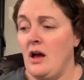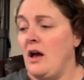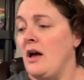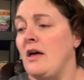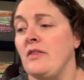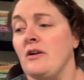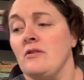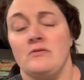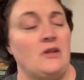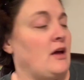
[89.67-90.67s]

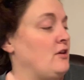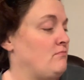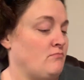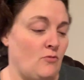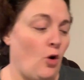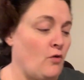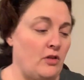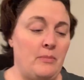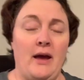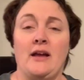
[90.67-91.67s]
They're not
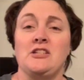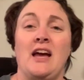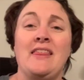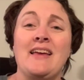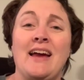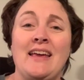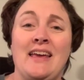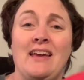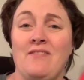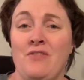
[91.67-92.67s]
overly packaged. I think I
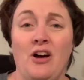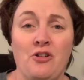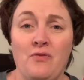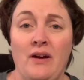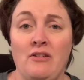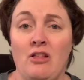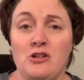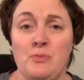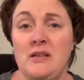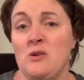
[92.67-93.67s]
gave under
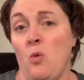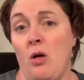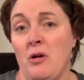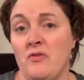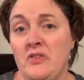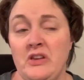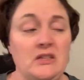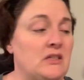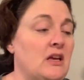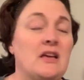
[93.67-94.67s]
$5 a piece at Walmart for
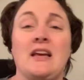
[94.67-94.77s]
these.